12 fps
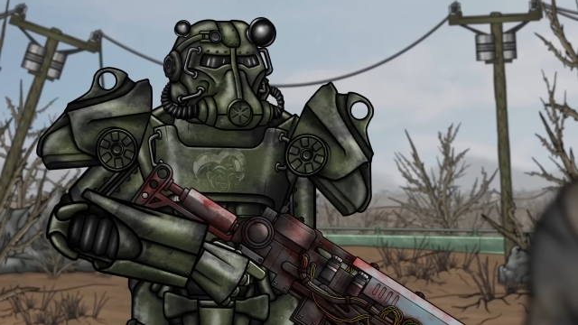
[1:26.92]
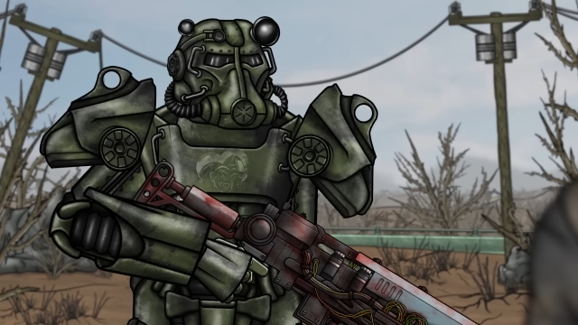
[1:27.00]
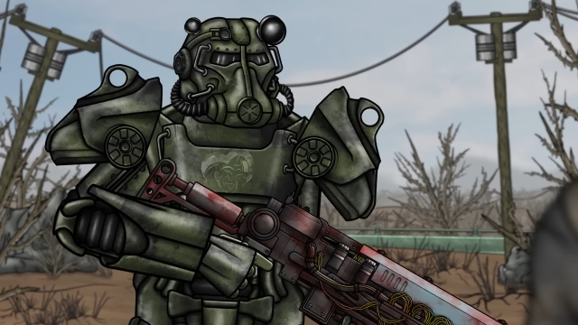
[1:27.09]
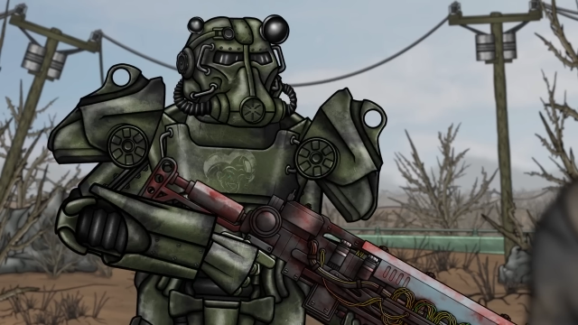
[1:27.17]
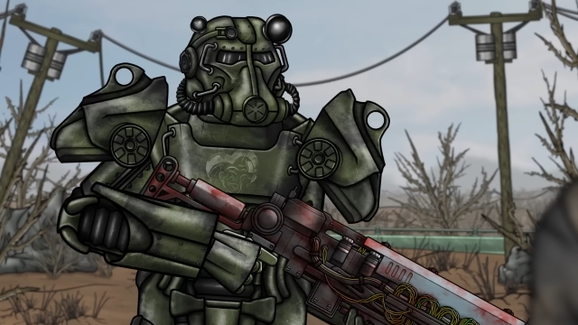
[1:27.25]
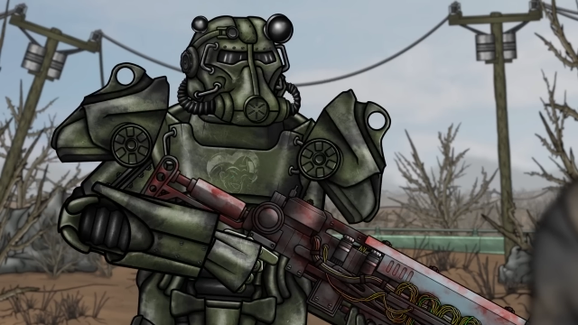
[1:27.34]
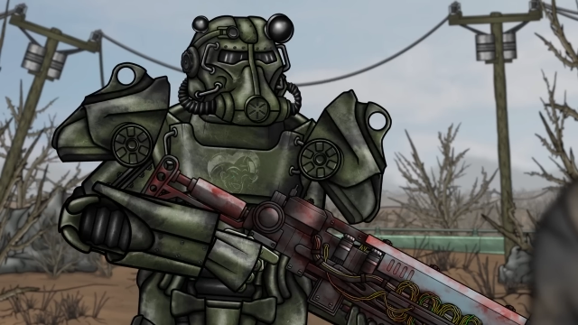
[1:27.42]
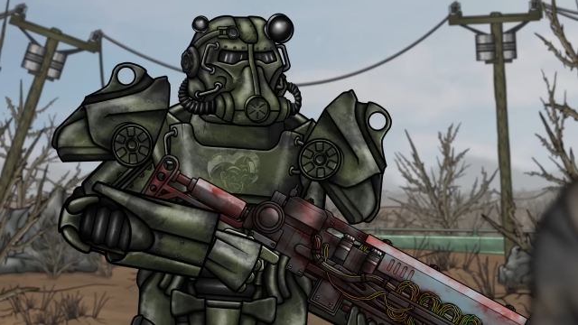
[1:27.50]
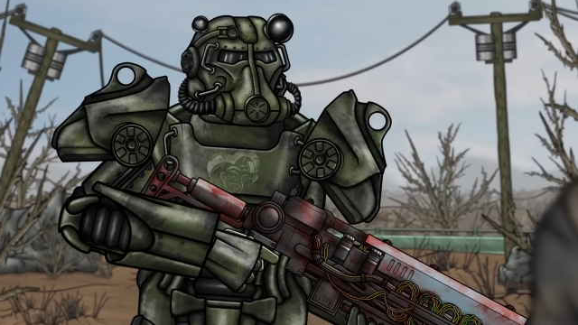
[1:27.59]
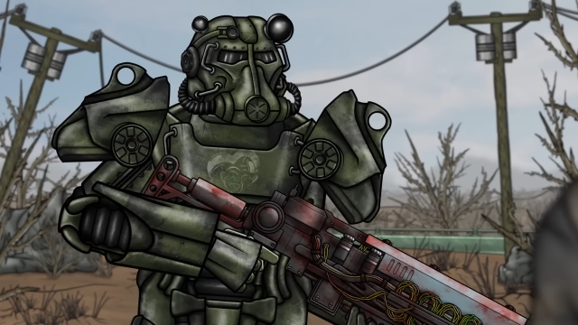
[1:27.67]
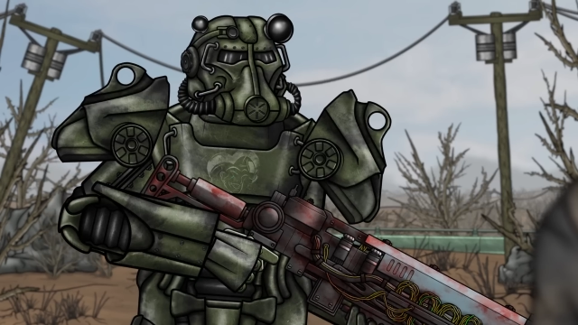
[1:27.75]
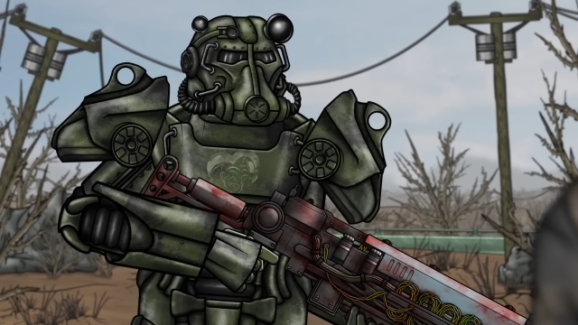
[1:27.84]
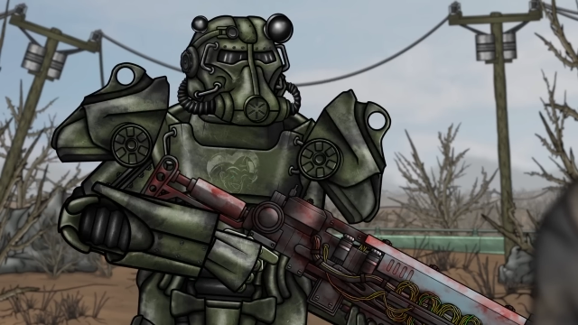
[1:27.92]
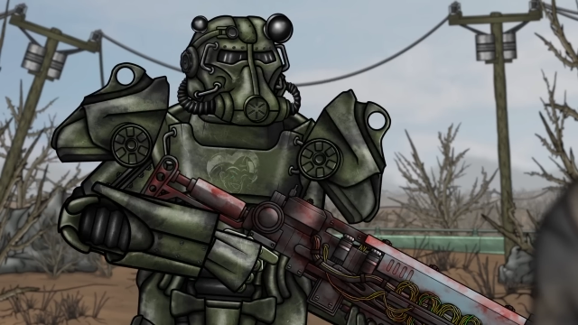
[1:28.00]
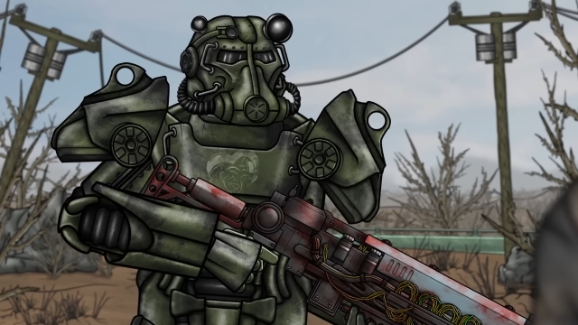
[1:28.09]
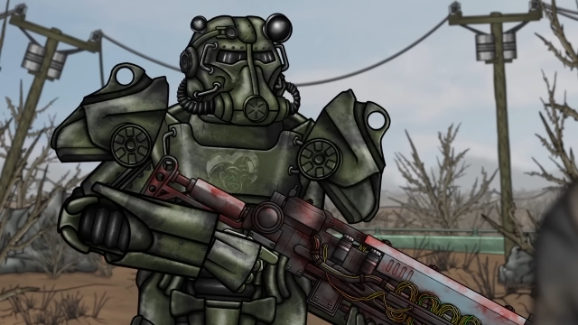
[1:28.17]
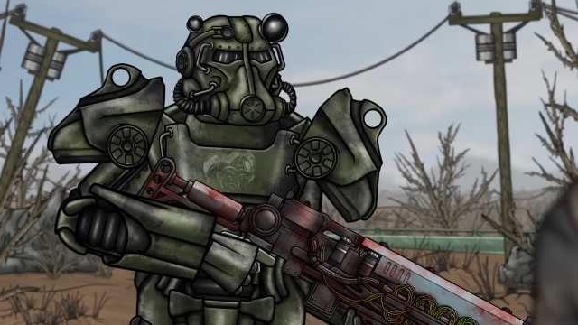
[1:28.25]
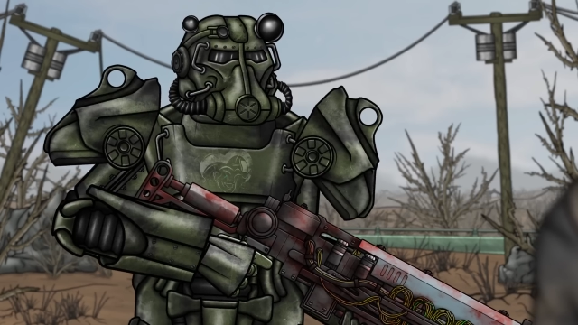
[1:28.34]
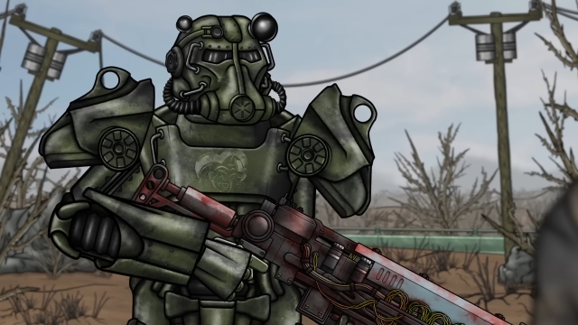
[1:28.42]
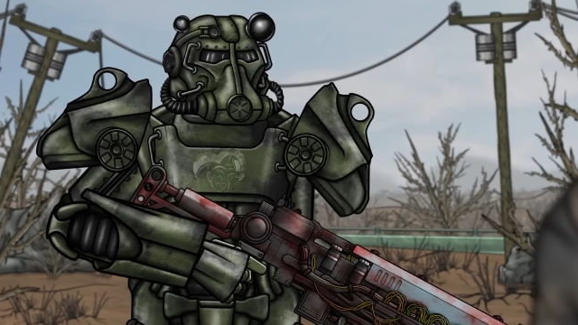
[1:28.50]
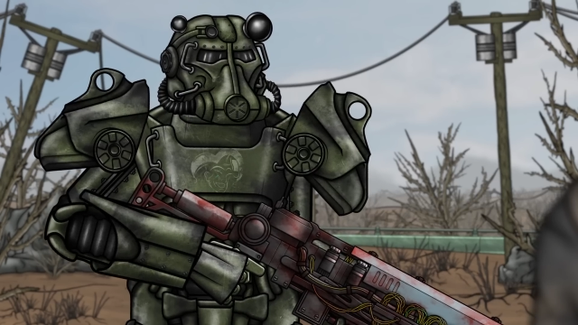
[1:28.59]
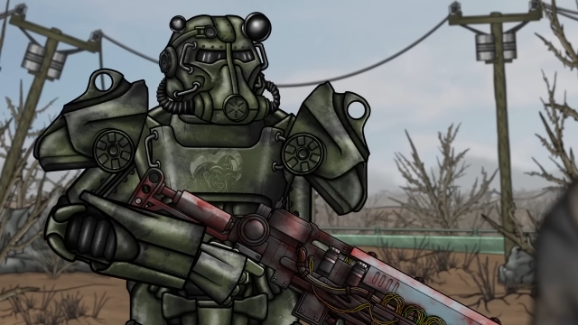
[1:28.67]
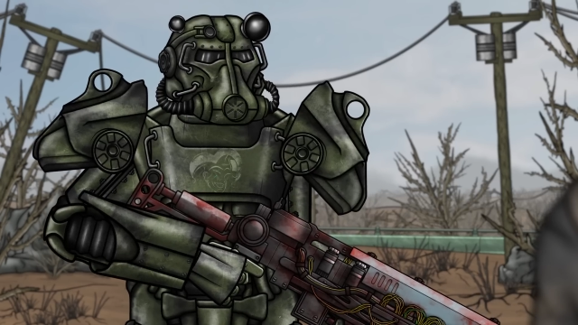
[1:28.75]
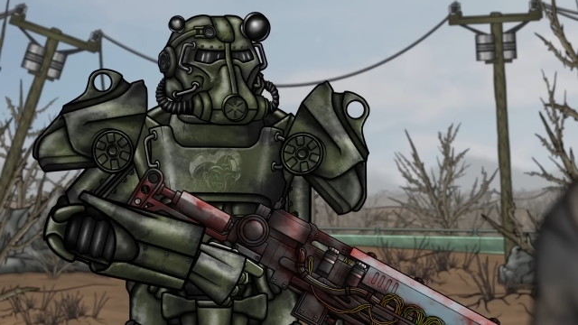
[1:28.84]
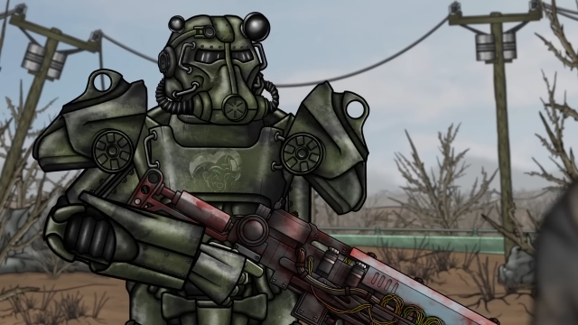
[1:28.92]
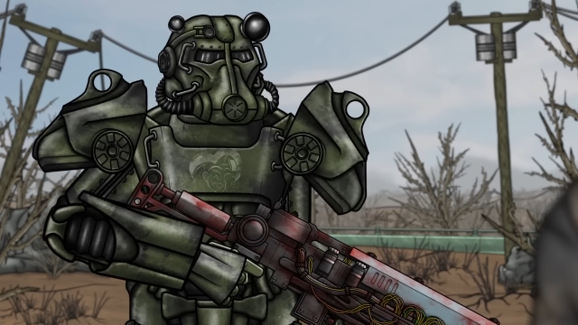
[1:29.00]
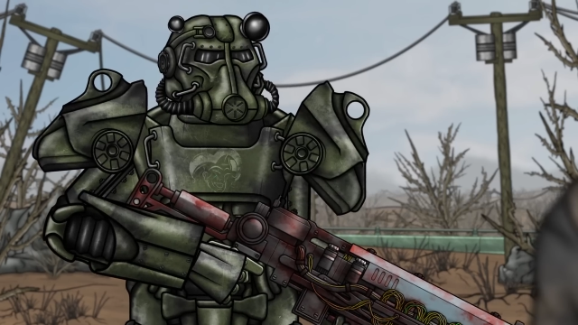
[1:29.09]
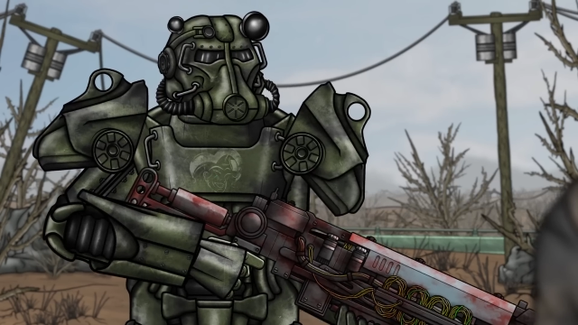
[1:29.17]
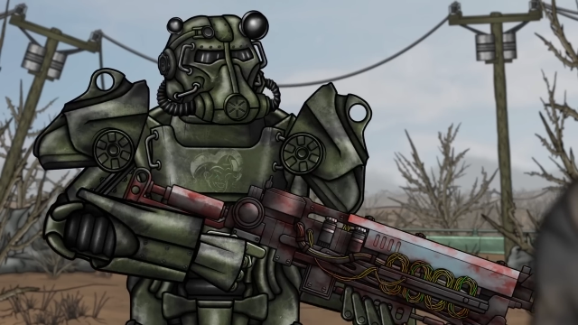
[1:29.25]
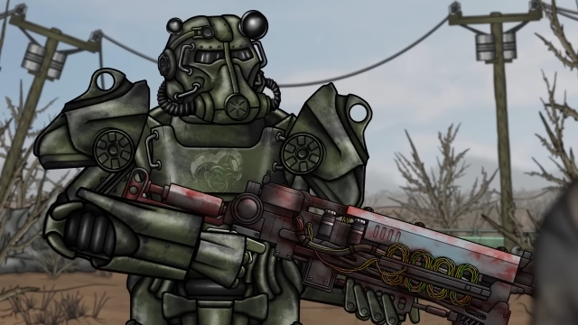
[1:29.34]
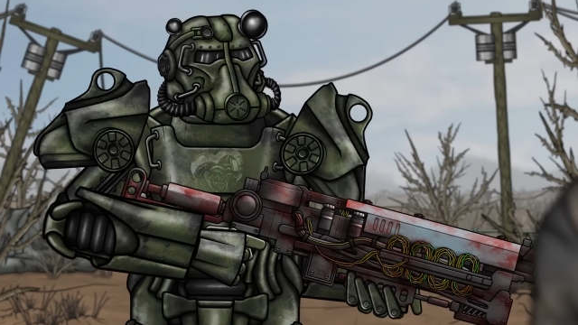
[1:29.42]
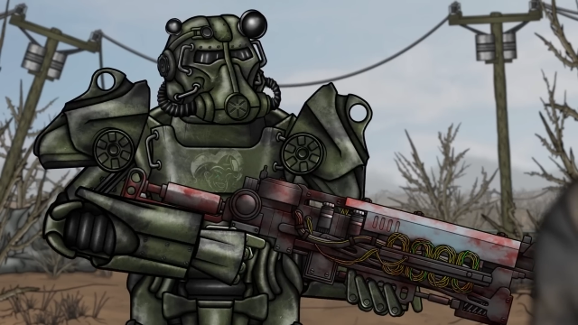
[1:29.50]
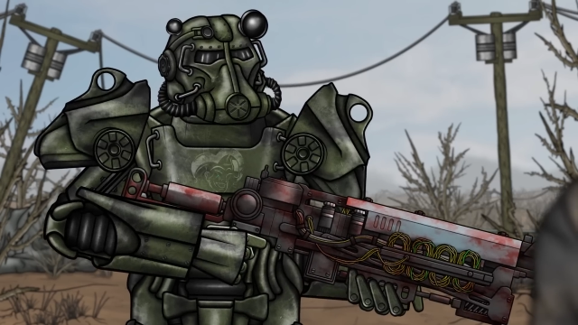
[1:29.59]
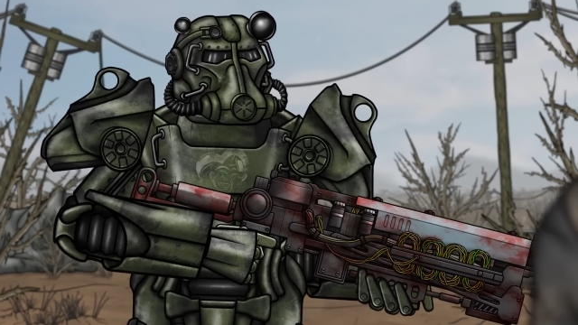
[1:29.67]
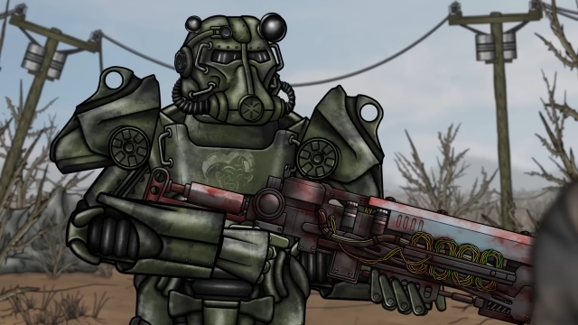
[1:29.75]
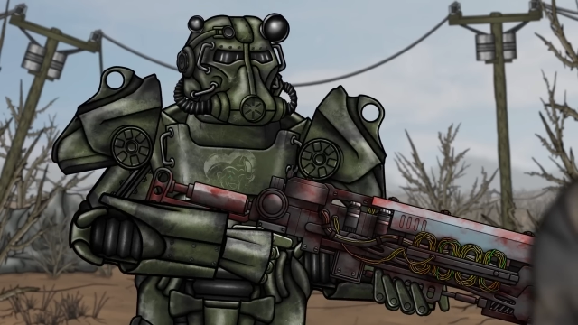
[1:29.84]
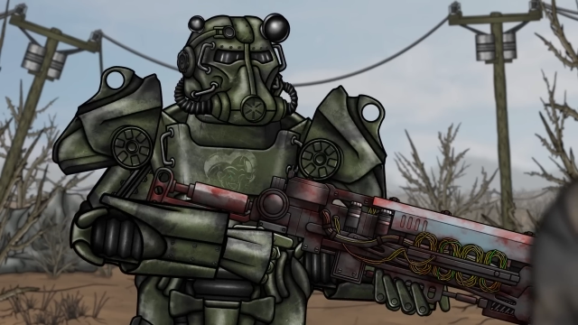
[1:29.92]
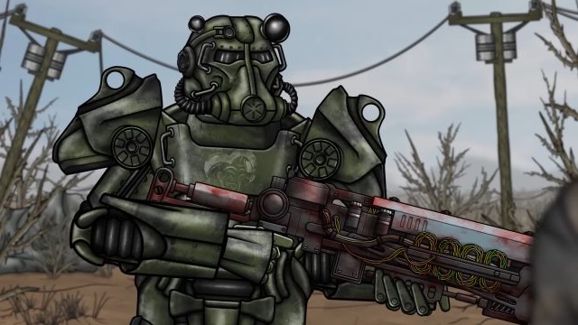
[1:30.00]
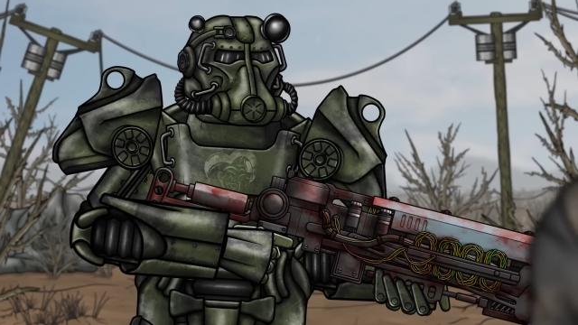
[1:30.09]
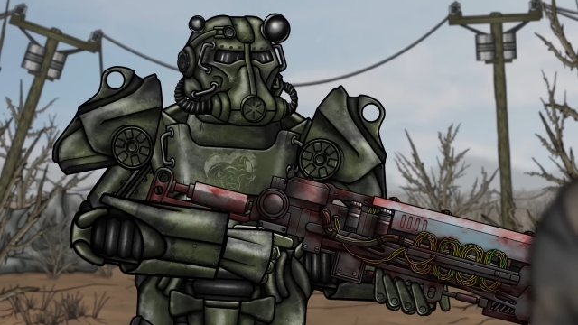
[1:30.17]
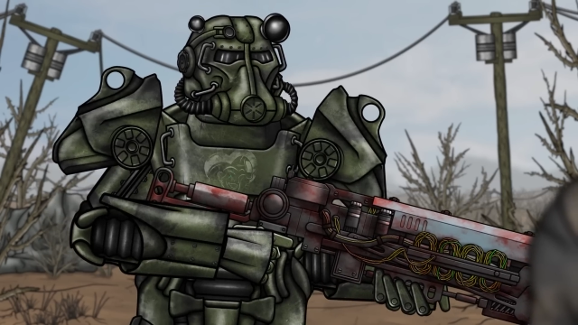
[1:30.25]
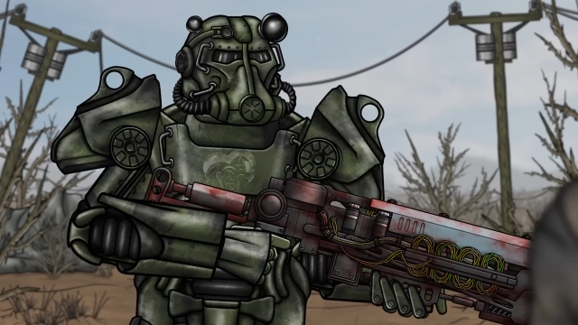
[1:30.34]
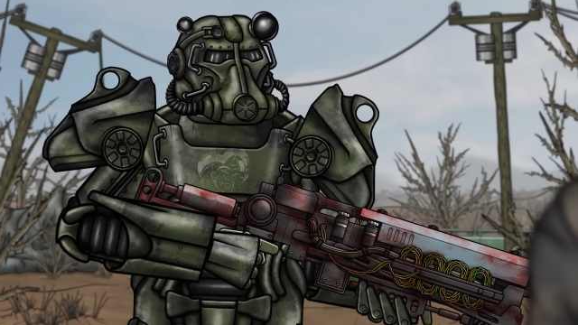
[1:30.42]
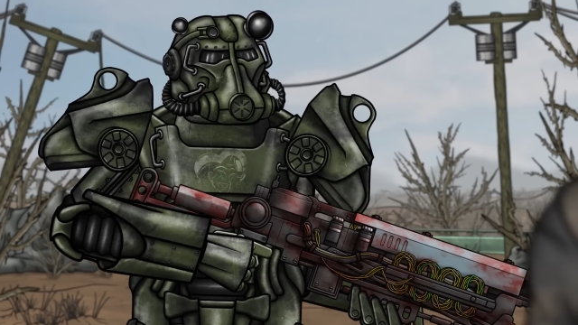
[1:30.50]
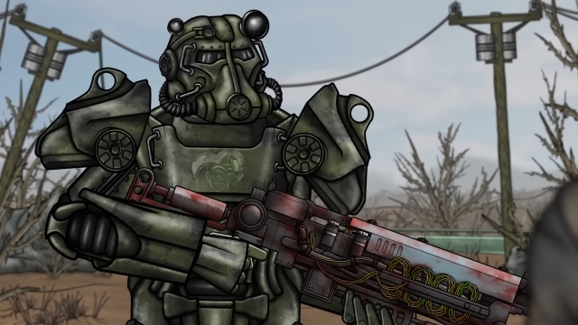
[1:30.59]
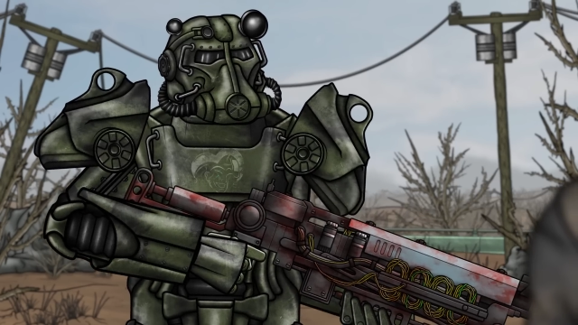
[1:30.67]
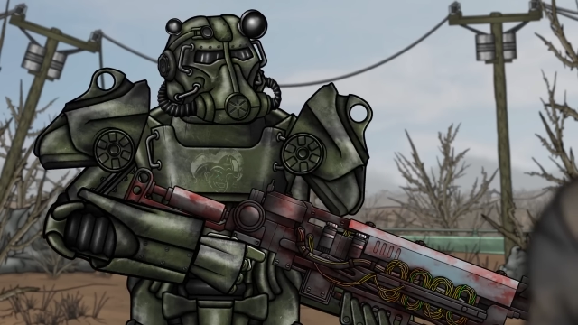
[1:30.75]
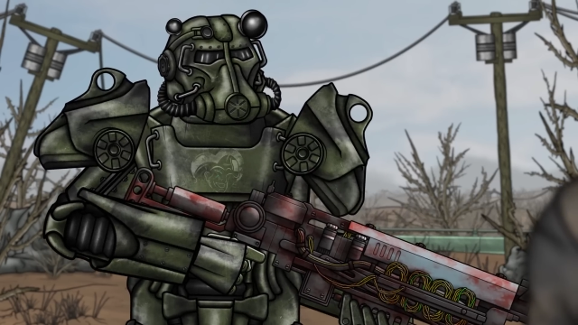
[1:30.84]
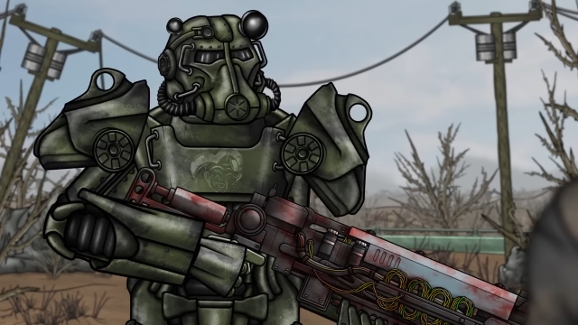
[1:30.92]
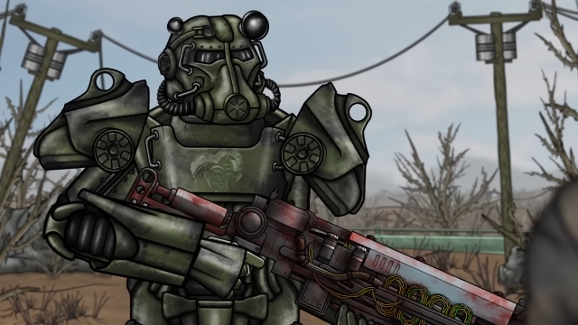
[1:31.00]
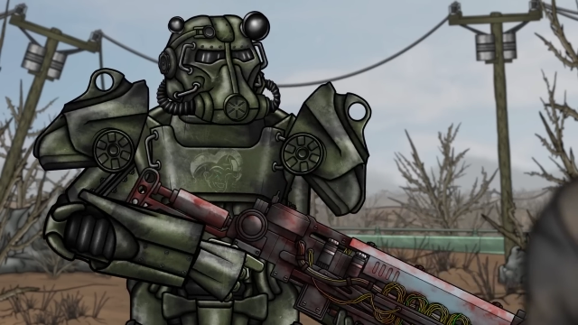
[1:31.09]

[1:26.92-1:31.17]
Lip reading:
No face is visible, so there are no lips to read.